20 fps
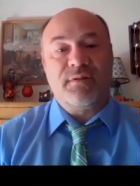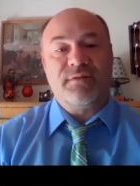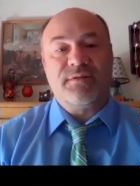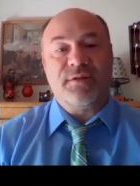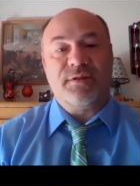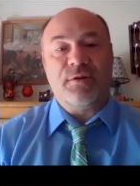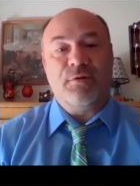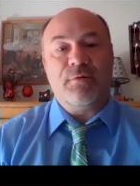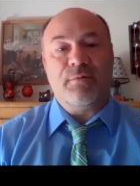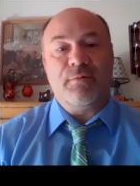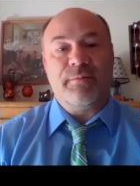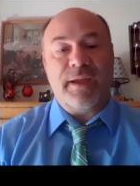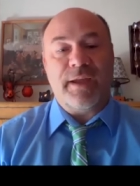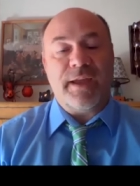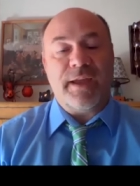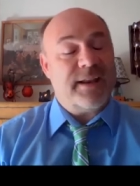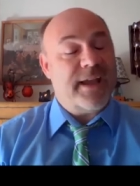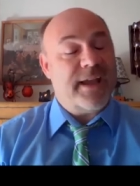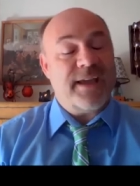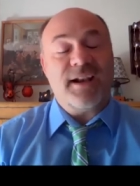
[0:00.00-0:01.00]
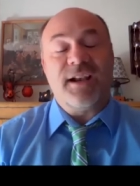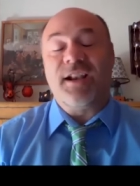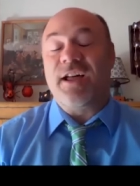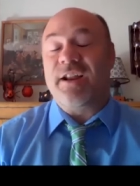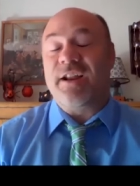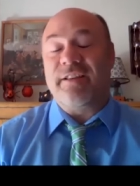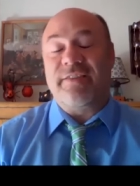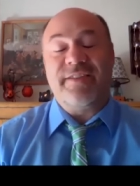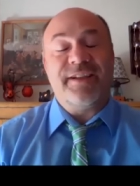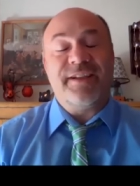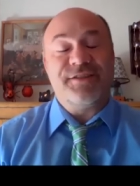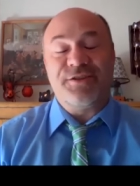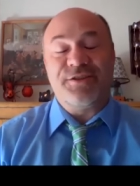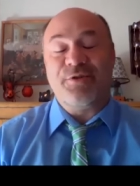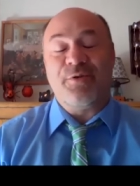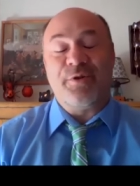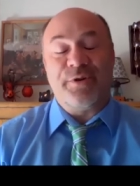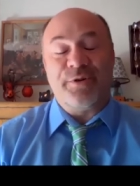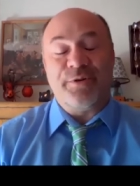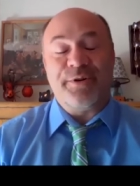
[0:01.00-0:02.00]
so awesome. had a lot of things
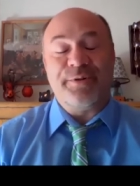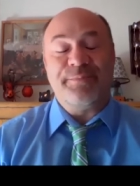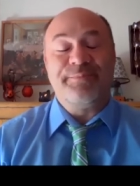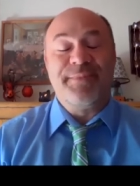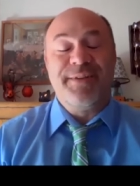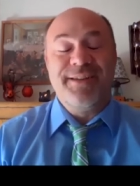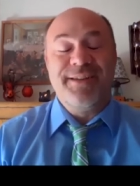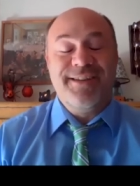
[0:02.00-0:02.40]
going on.